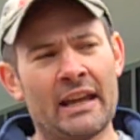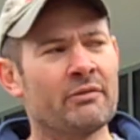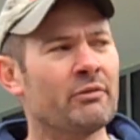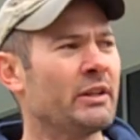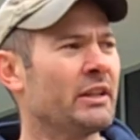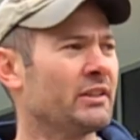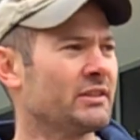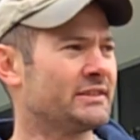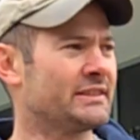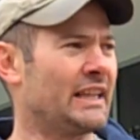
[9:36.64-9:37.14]
in
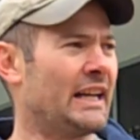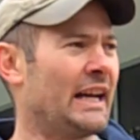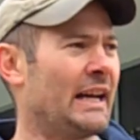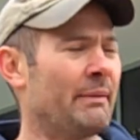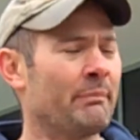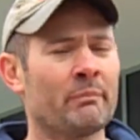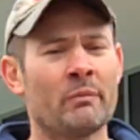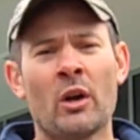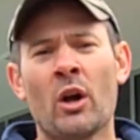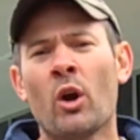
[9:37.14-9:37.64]
real
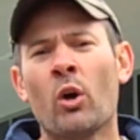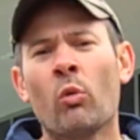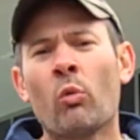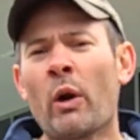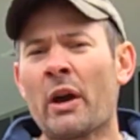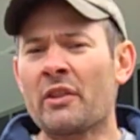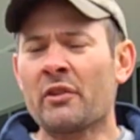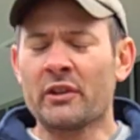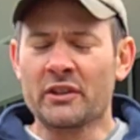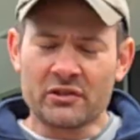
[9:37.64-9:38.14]
time,
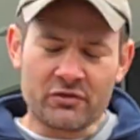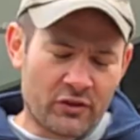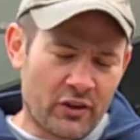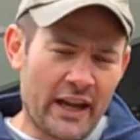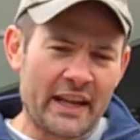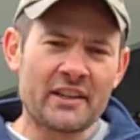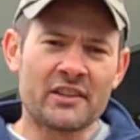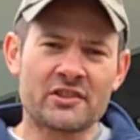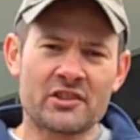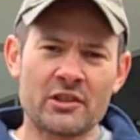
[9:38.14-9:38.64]
whether it's for
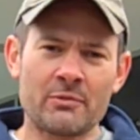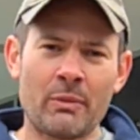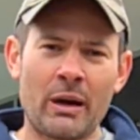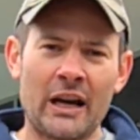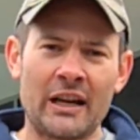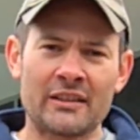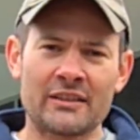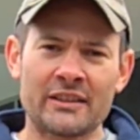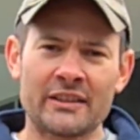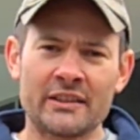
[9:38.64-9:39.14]
energy
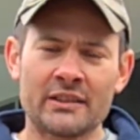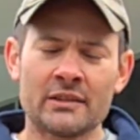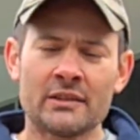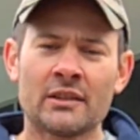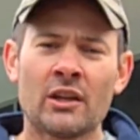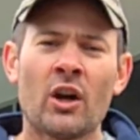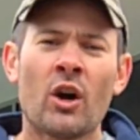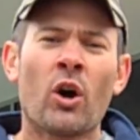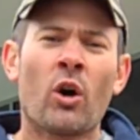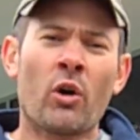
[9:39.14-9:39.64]
modeling
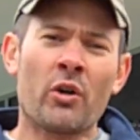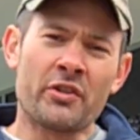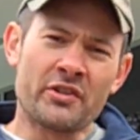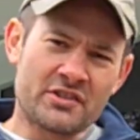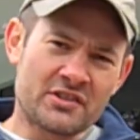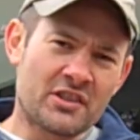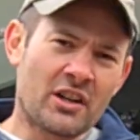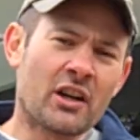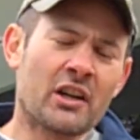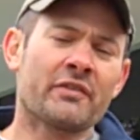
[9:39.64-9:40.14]
or the
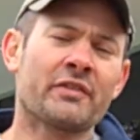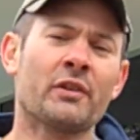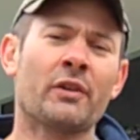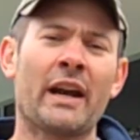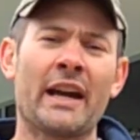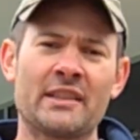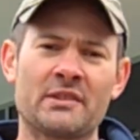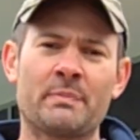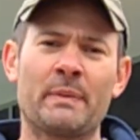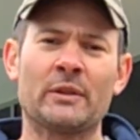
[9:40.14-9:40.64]
start of
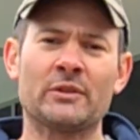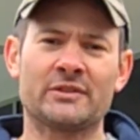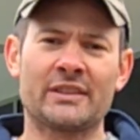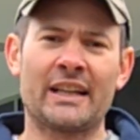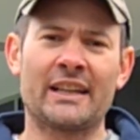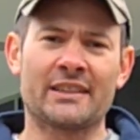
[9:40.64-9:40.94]
your as-built